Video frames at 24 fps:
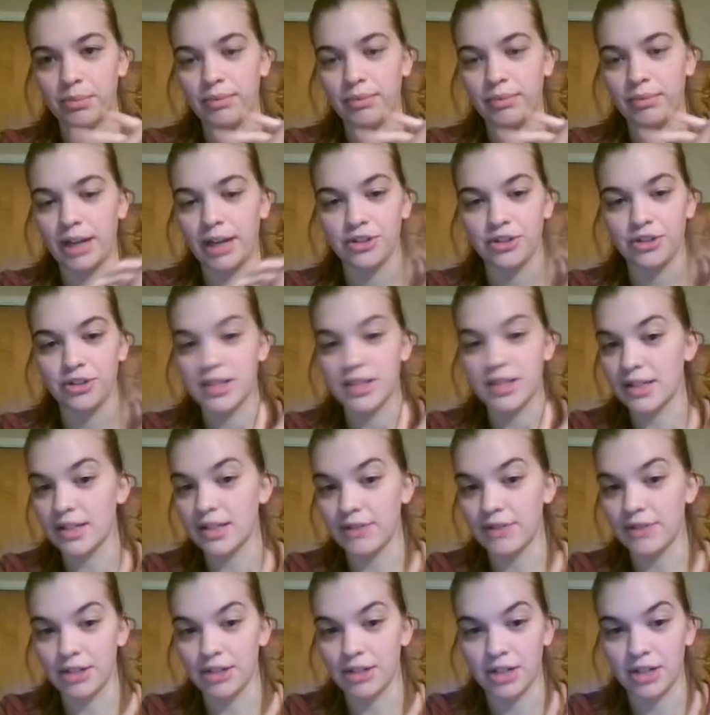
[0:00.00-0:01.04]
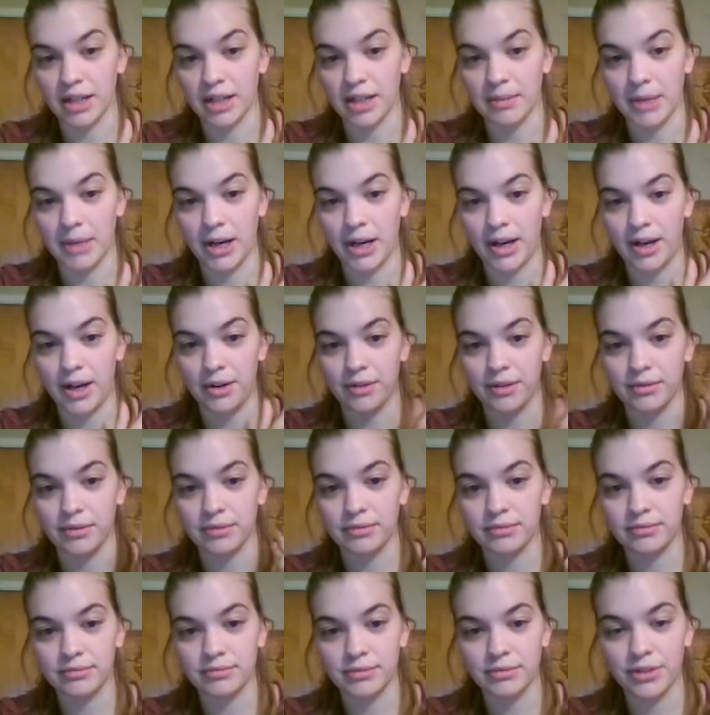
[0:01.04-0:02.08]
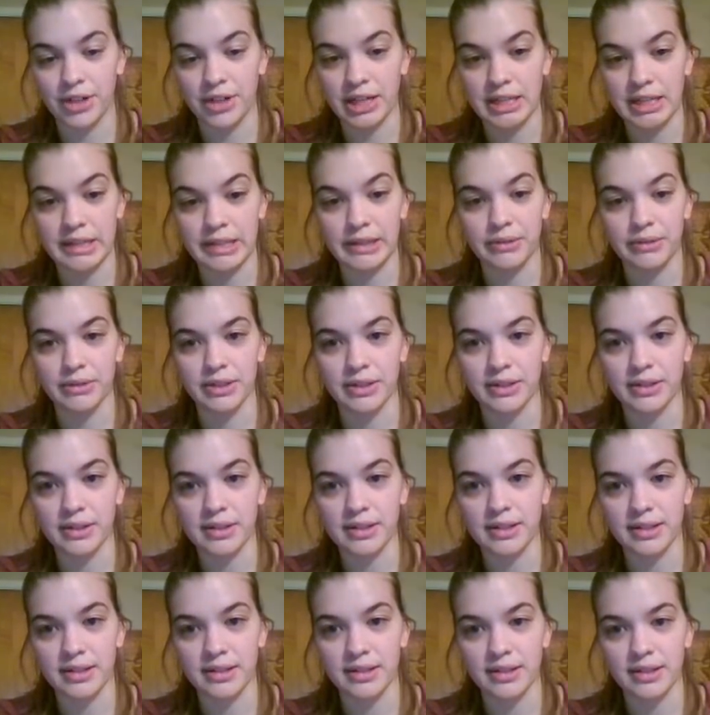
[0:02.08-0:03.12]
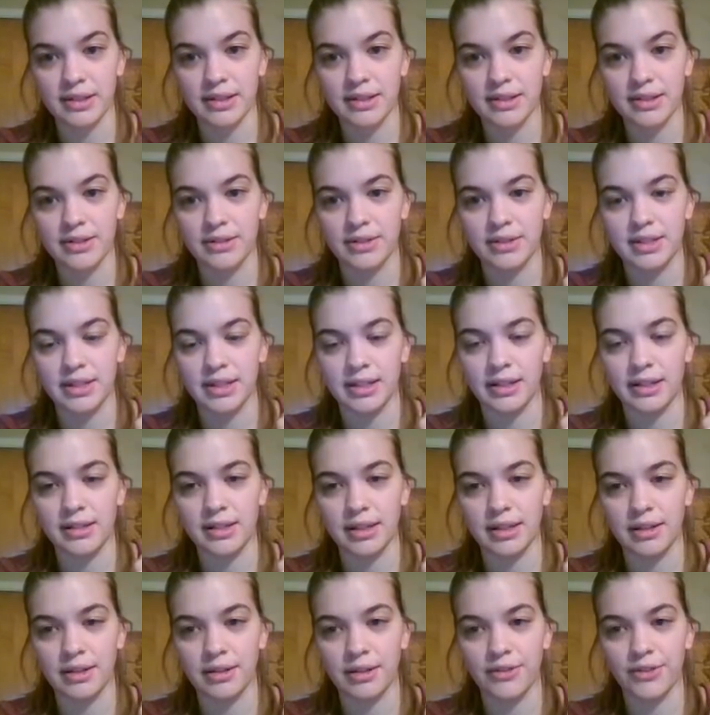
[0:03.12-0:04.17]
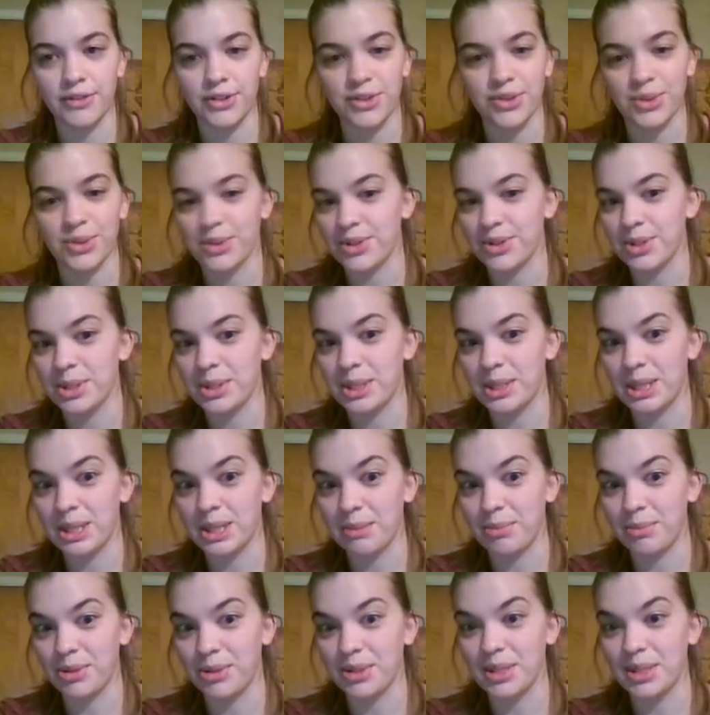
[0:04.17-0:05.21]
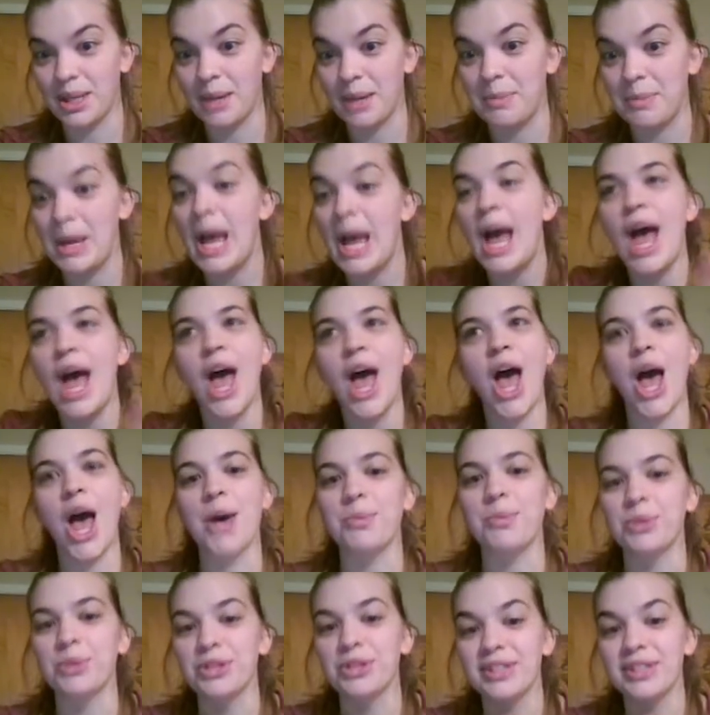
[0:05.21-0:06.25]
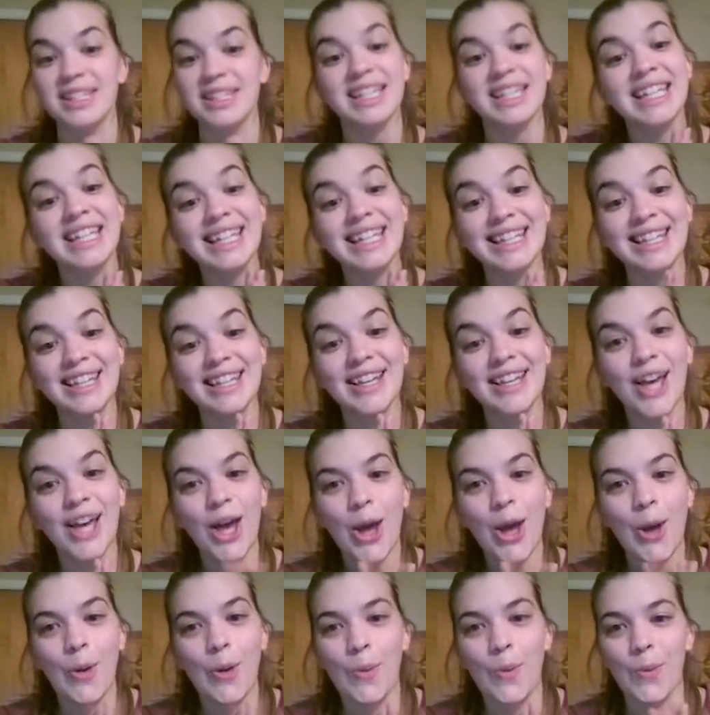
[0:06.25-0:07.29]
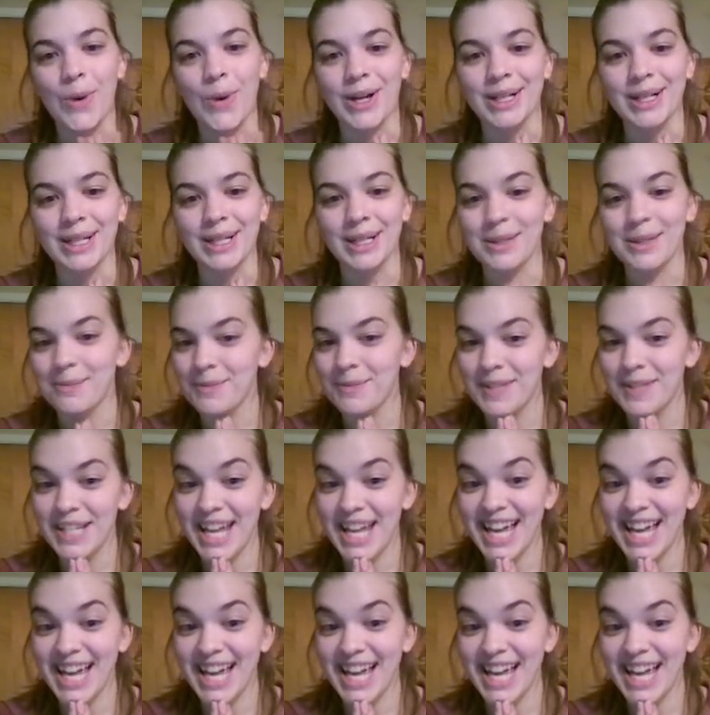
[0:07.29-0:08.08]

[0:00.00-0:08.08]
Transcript: I just did a video talking about how crazy Resistance is, so it's nice that the First Order is getting built up, and we'll see what comes